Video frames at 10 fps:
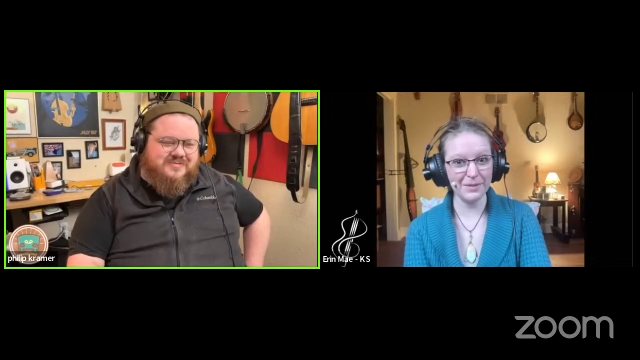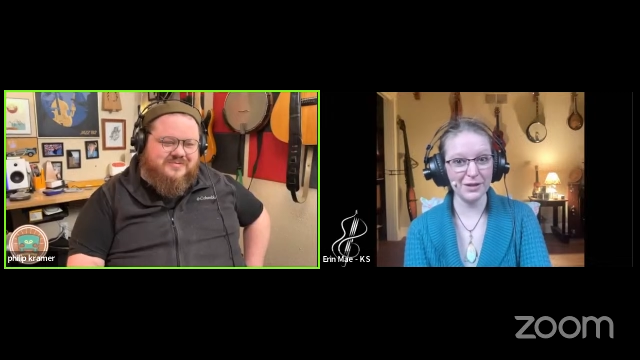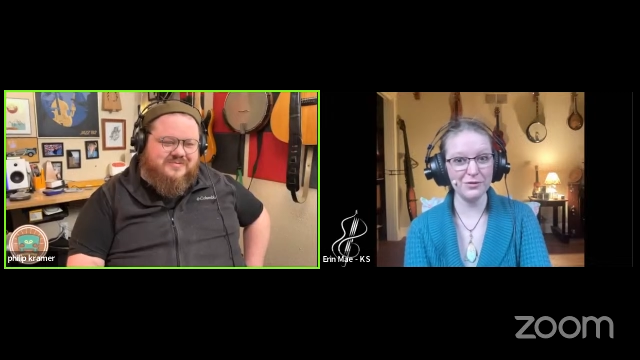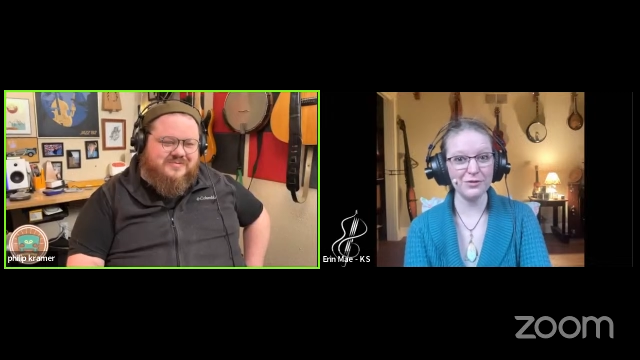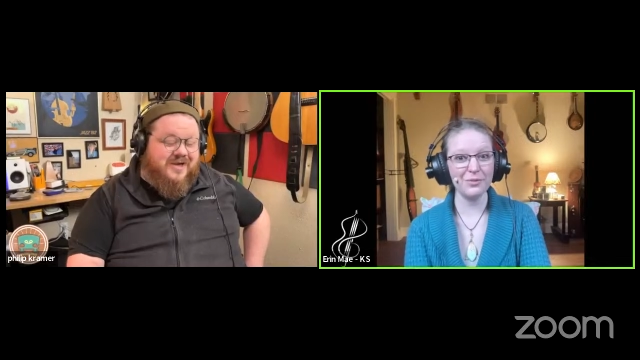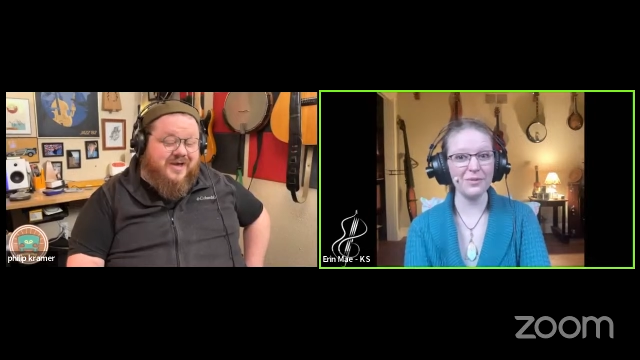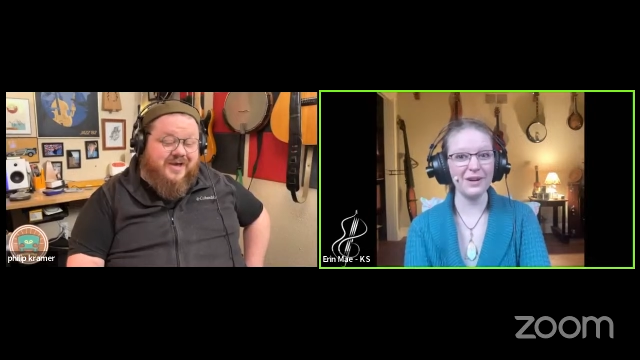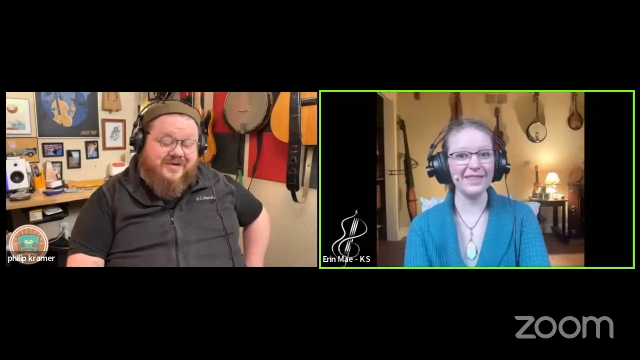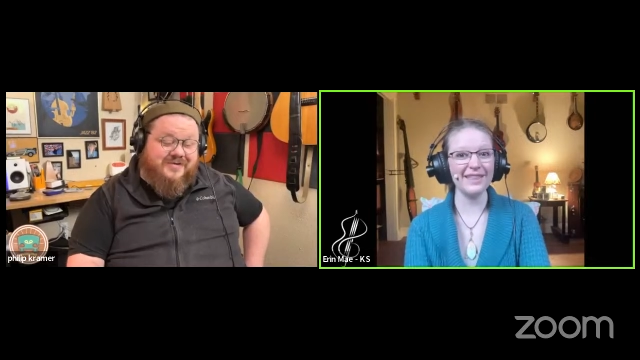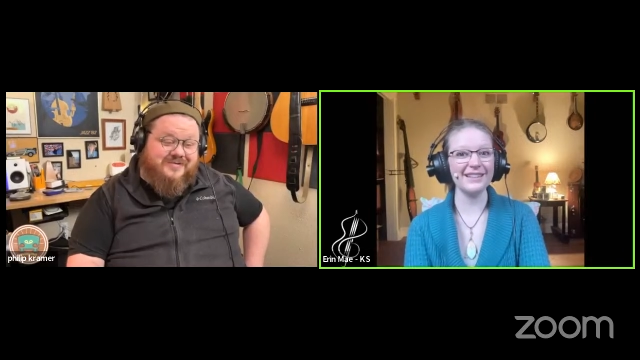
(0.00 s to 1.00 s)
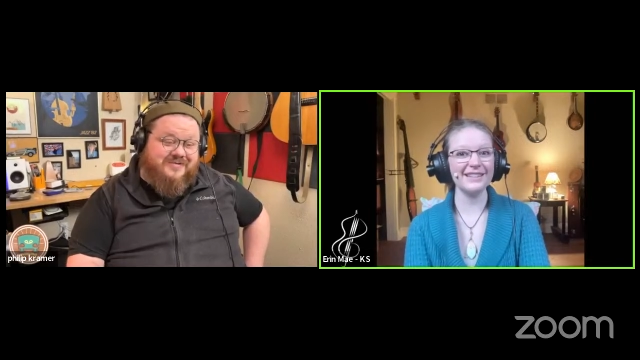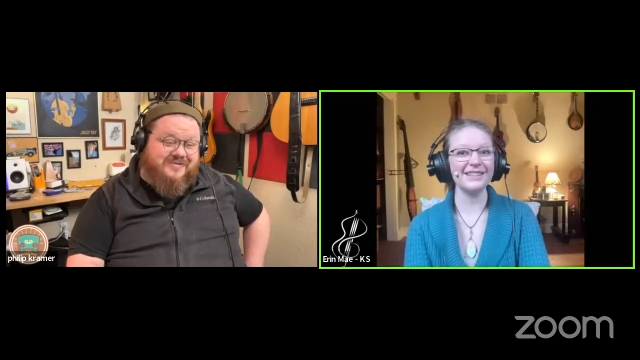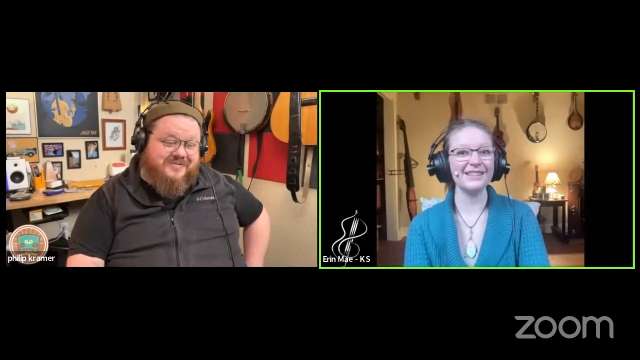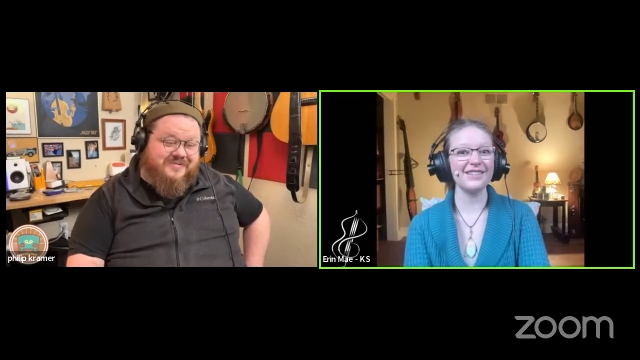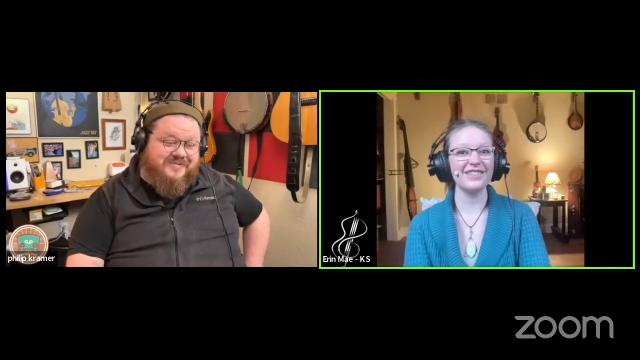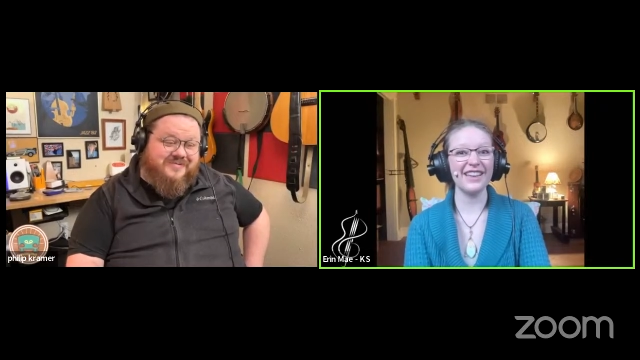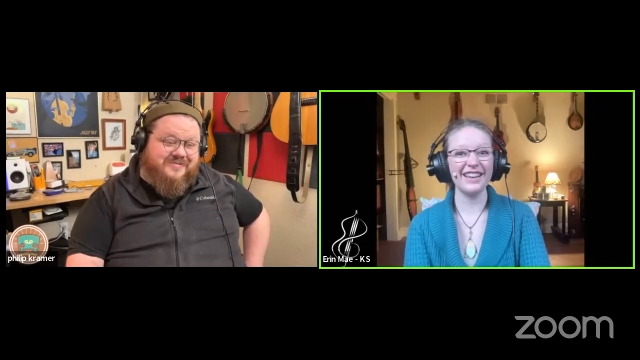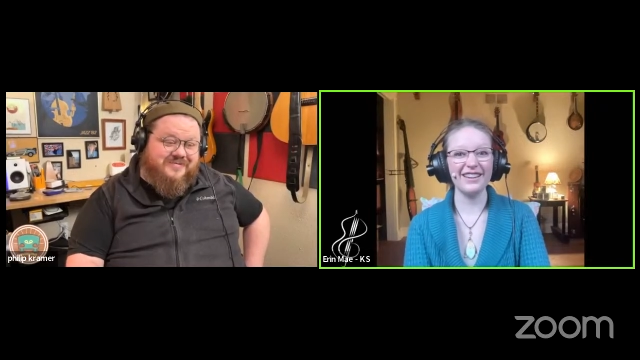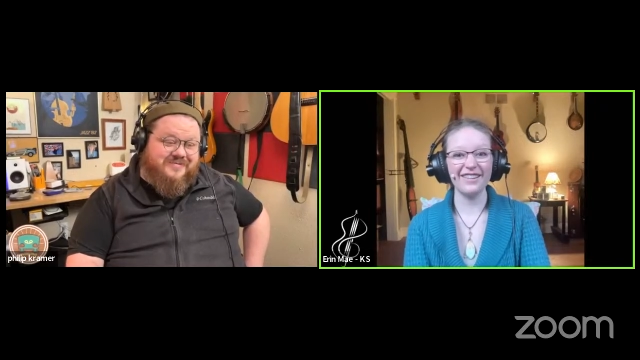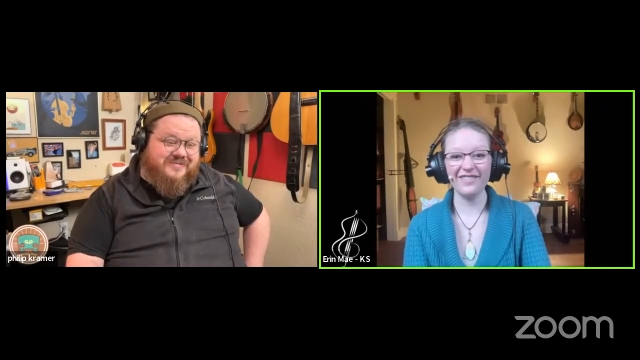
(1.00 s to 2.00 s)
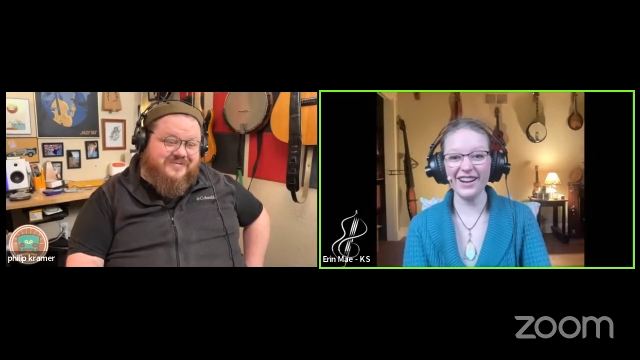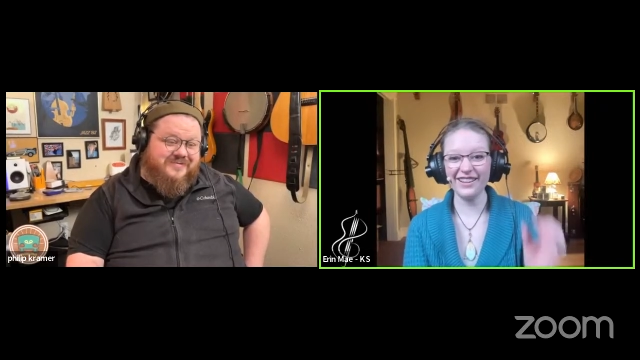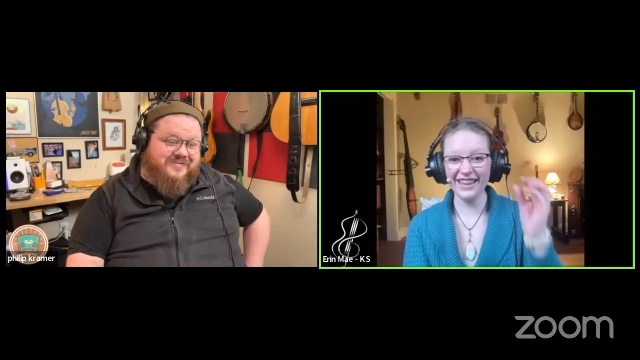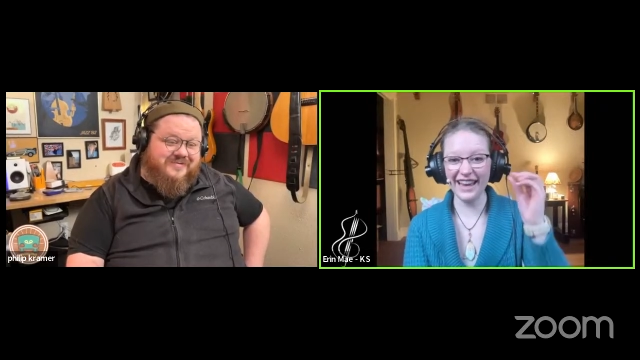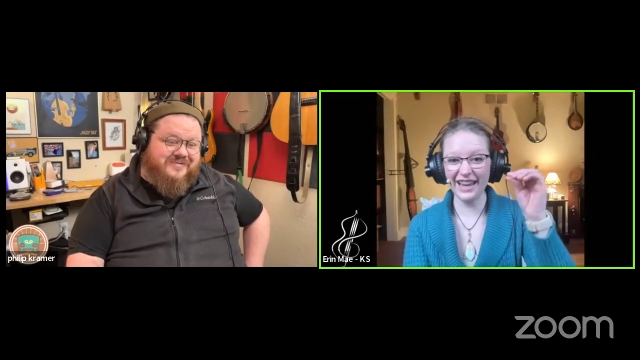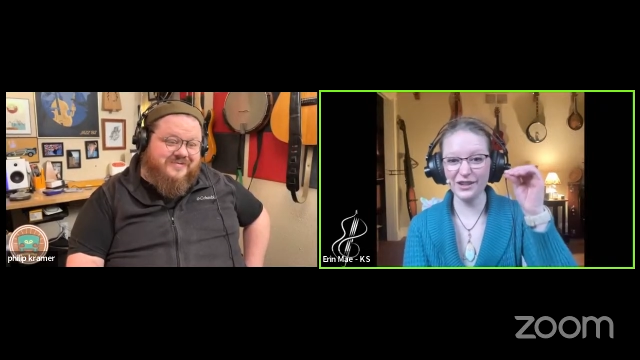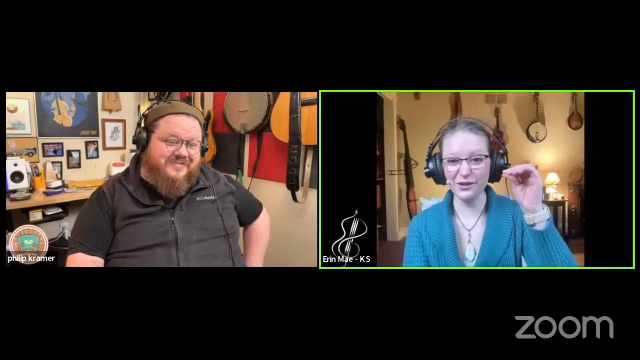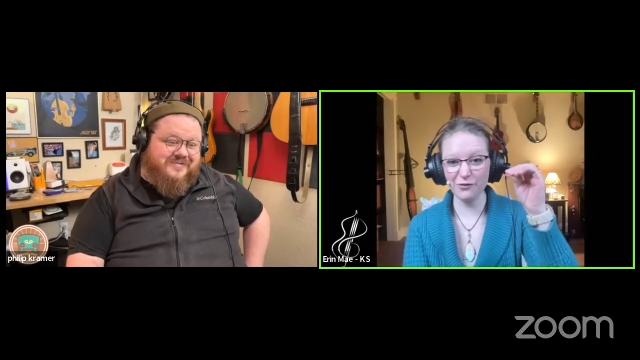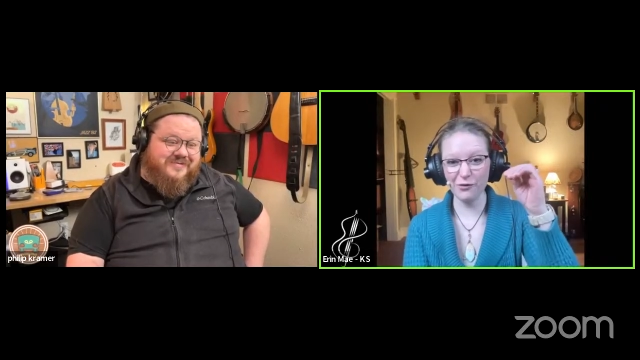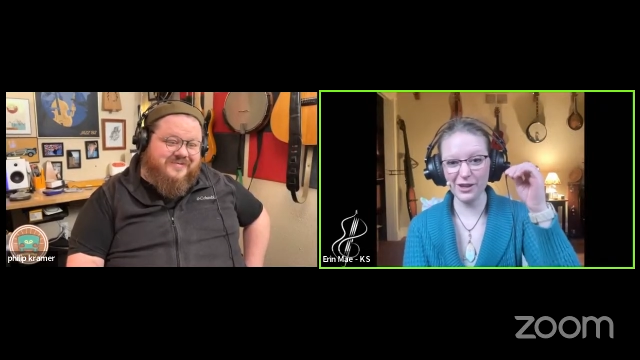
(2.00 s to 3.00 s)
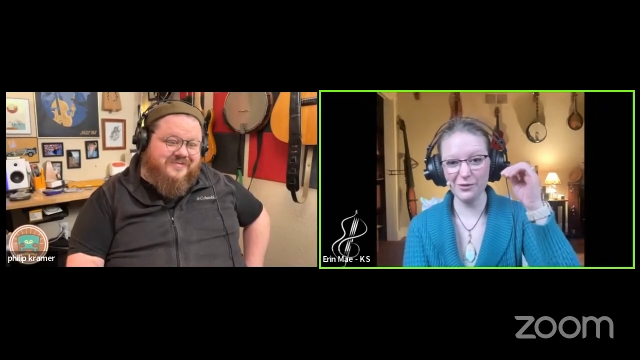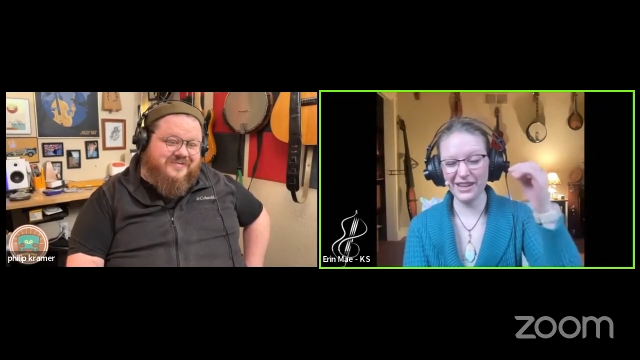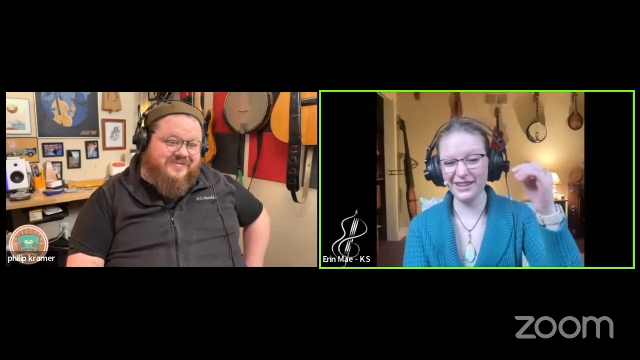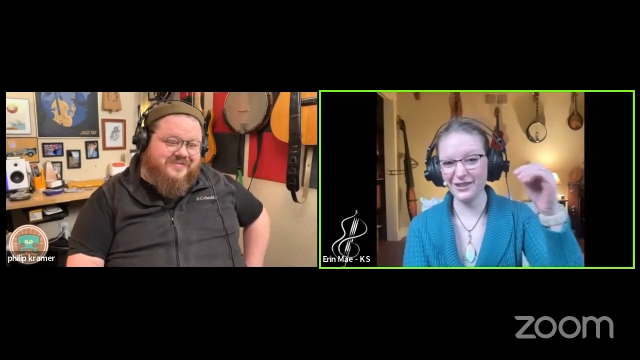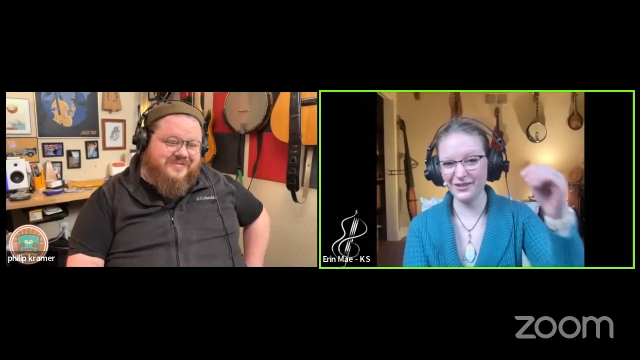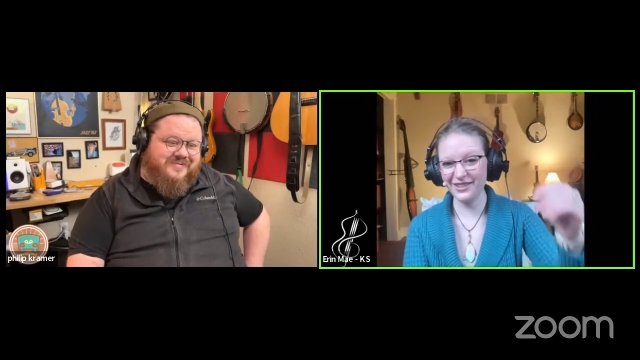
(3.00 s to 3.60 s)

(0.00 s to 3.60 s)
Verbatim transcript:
Speaker 1: maybe you do the yeah. one that's like right on the edge of what you can